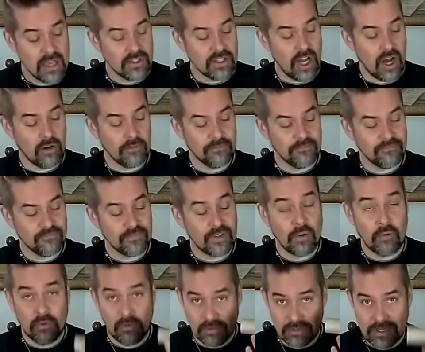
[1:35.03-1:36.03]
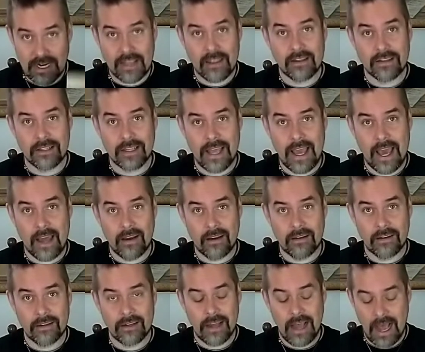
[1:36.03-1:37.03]
So, we'll try this
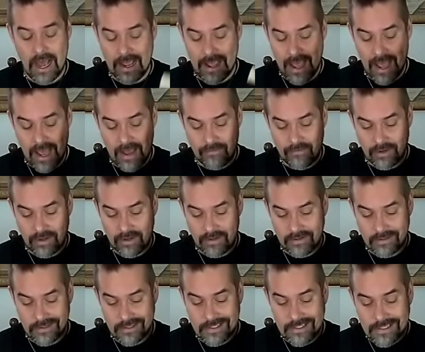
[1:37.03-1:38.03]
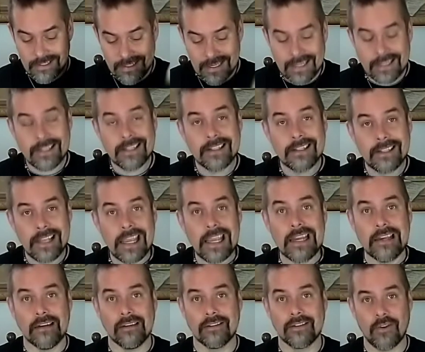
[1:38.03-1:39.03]
again. I have
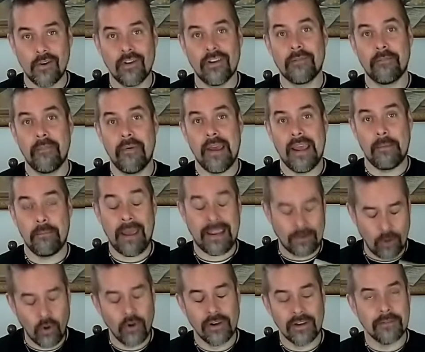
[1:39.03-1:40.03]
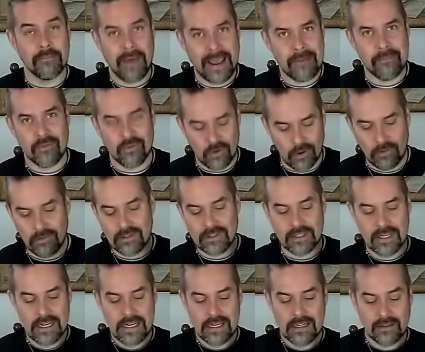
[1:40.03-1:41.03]
16 toilet paper rolls.